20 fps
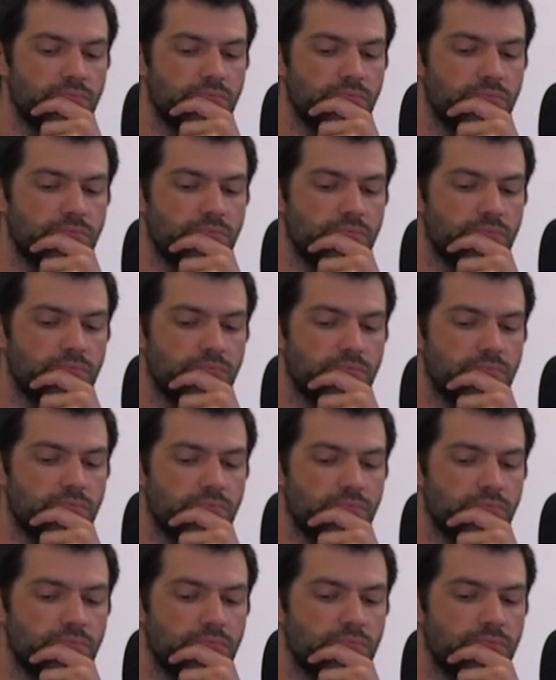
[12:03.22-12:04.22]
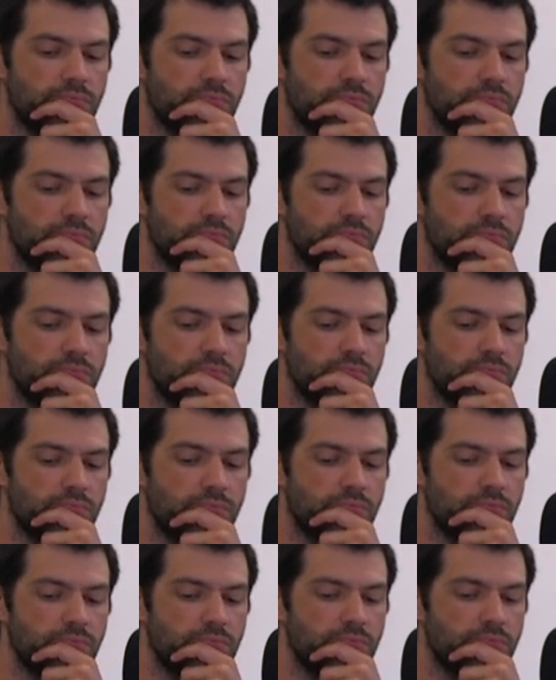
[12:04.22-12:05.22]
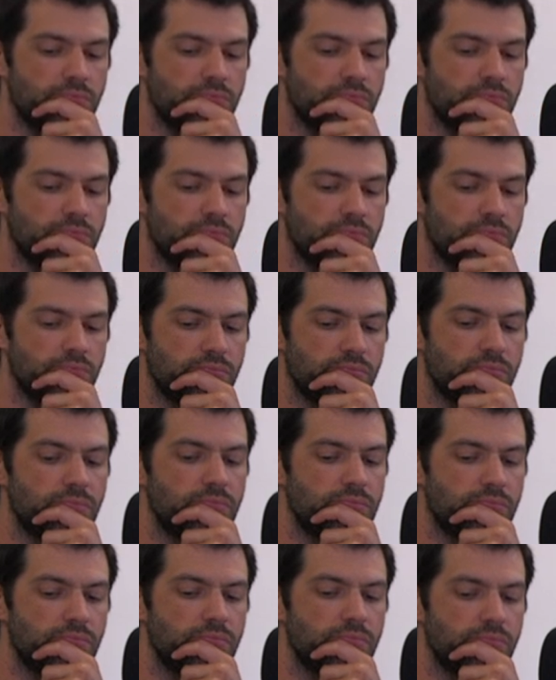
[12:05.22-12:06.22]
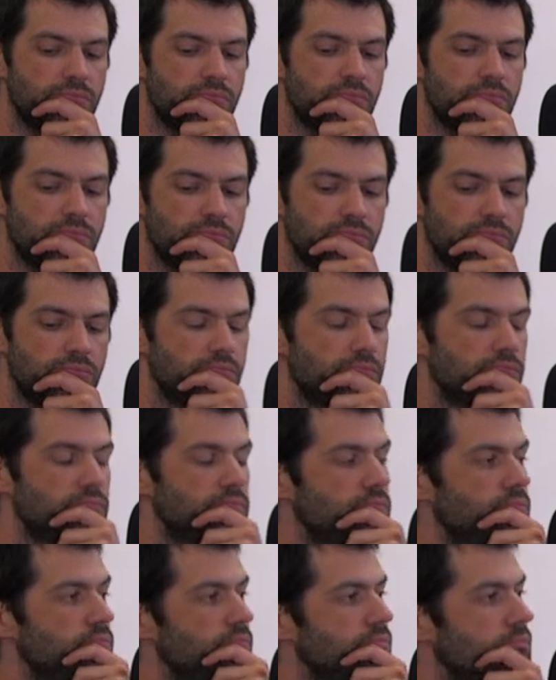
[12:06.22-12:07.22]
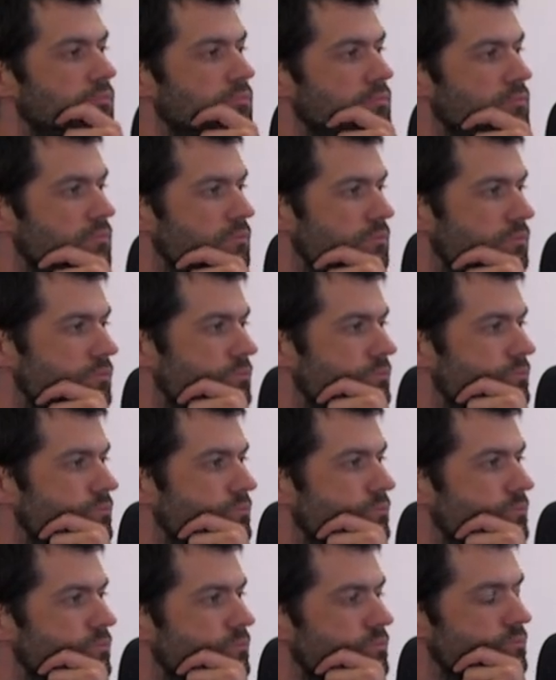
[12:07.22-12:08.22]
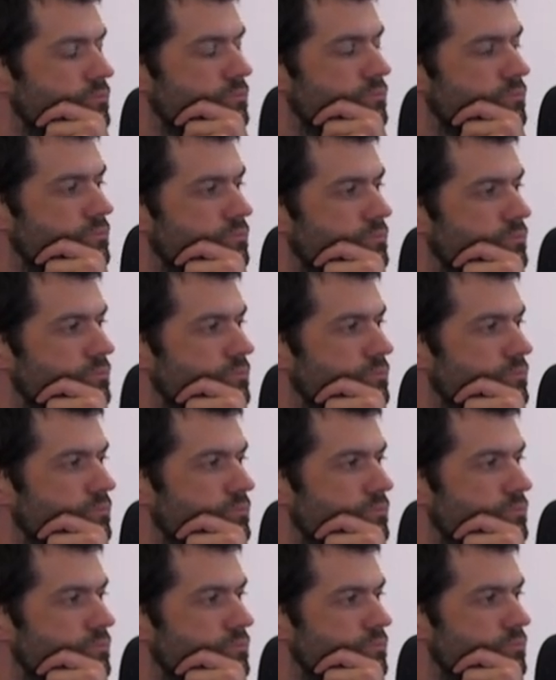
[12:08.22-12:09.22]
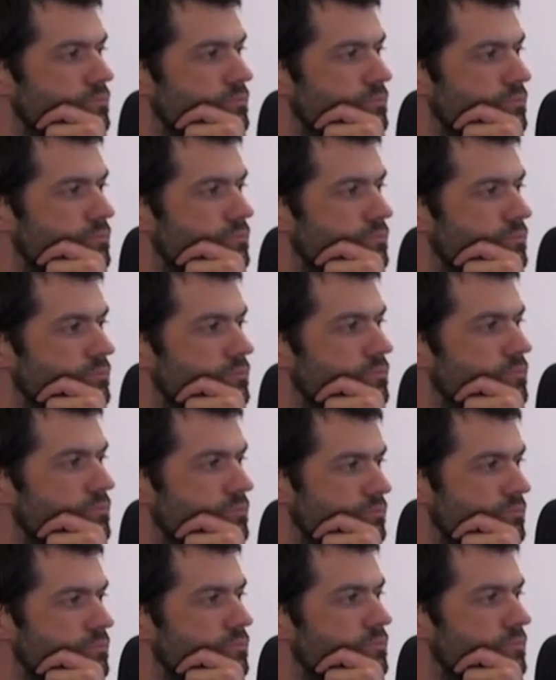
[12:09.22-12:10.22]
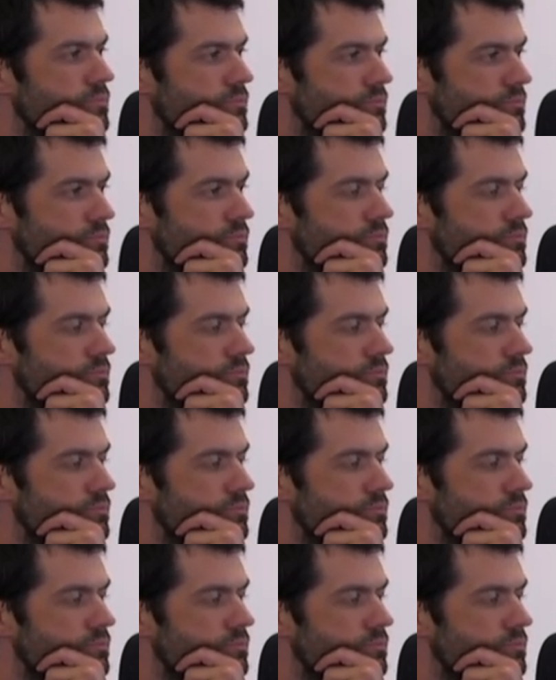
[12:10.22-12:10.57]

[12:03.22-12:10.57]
No words are spoken by the person on screen.